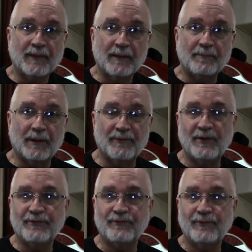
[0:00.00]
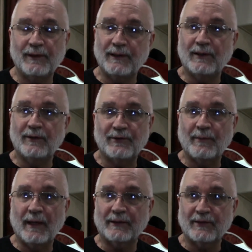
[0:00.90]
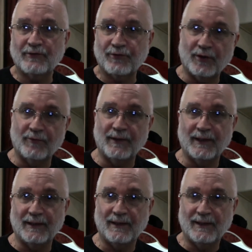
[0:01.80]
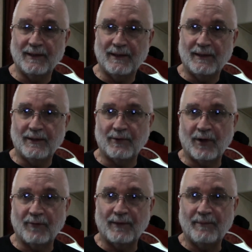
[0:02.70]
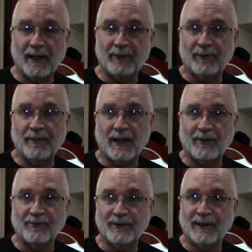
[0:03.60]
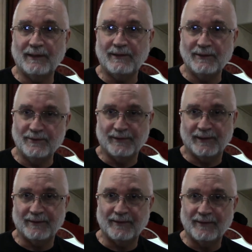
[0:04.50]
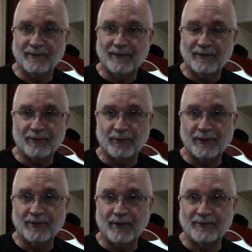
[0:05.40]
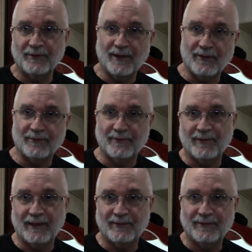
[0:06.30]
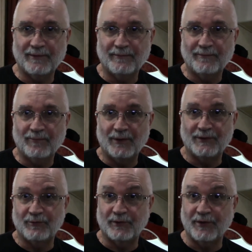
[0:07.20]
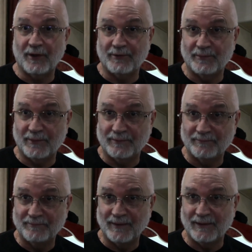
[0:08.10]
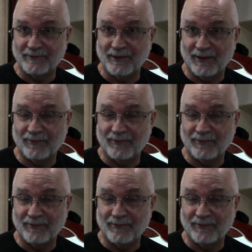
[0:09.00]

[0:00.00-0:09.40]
but this video is about conserving your RV battery powers and not using it to recharge another device which is rechargeable in itself.